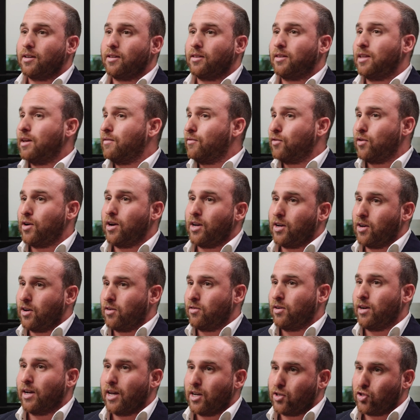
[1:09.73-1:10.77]
they've already got a
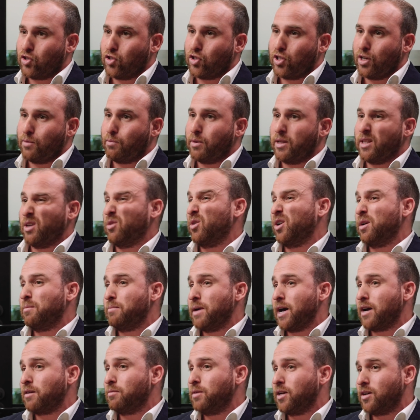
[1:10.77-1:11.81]
relationship and they want to
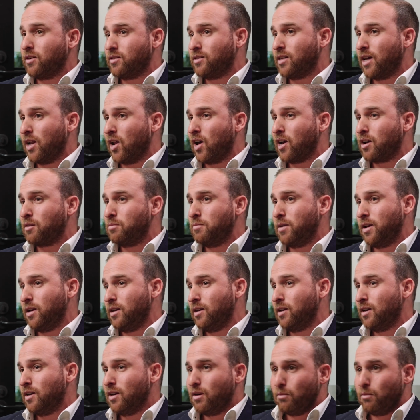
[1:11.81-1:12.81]
back me because they like me